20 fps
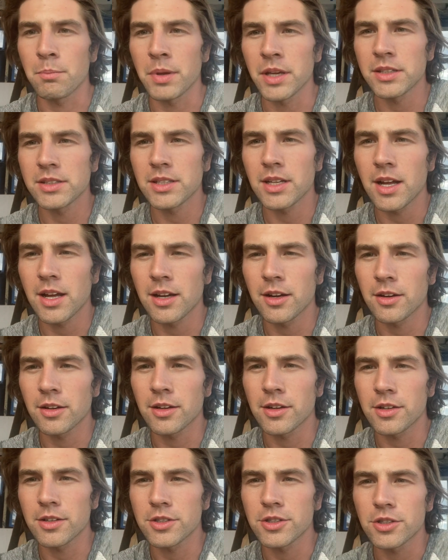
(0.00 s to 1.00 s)
Binks and I are
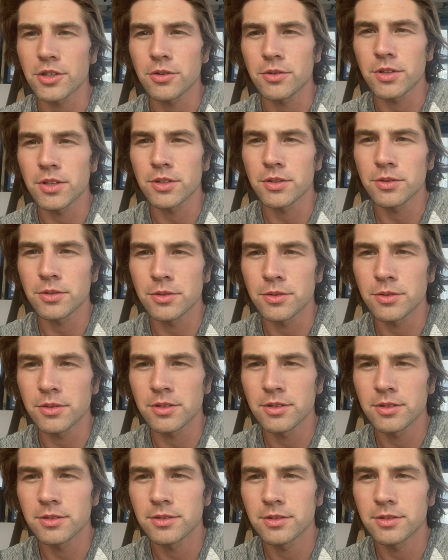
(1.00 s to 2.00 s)
gonna show you
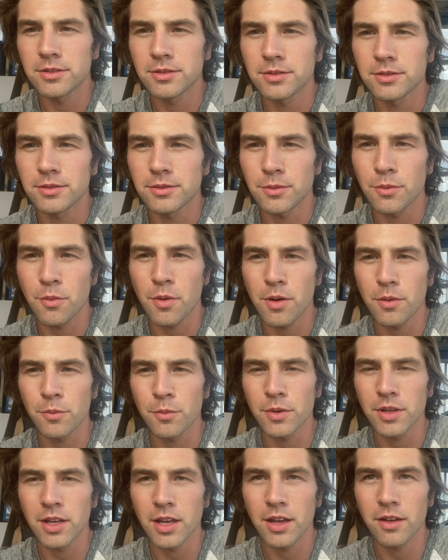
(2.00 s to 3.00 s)
what
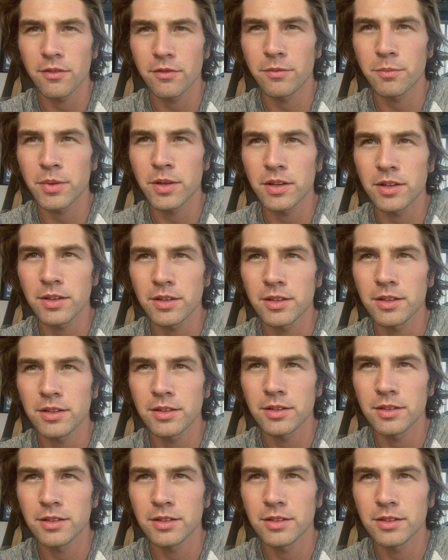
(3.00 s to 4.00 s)
we have been
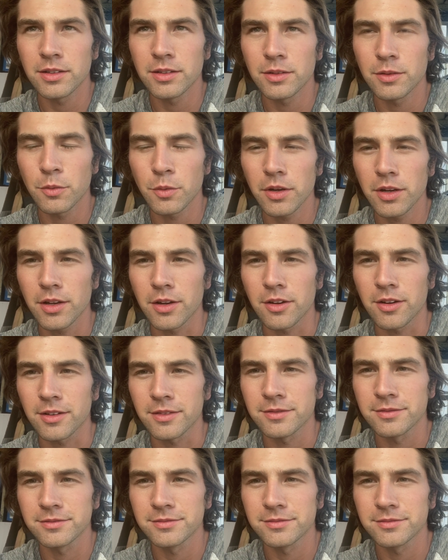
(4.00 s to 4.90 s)
working on.